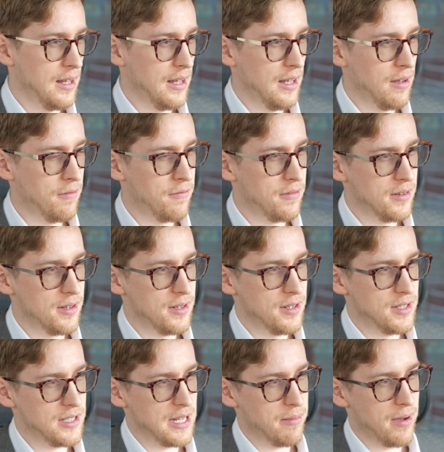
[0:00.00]
If
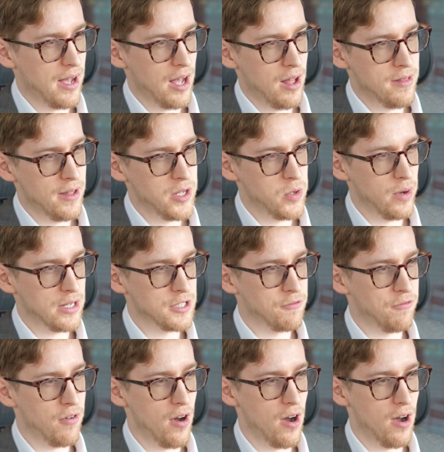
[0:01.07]
somehow the US
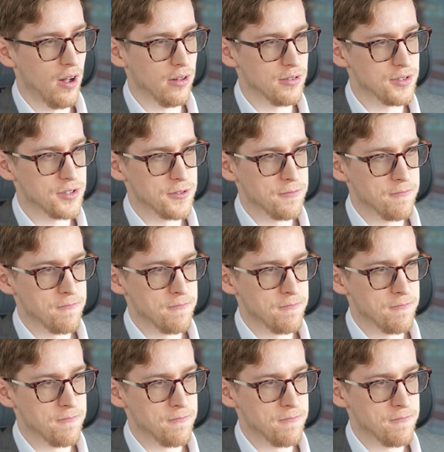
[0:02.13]
falls,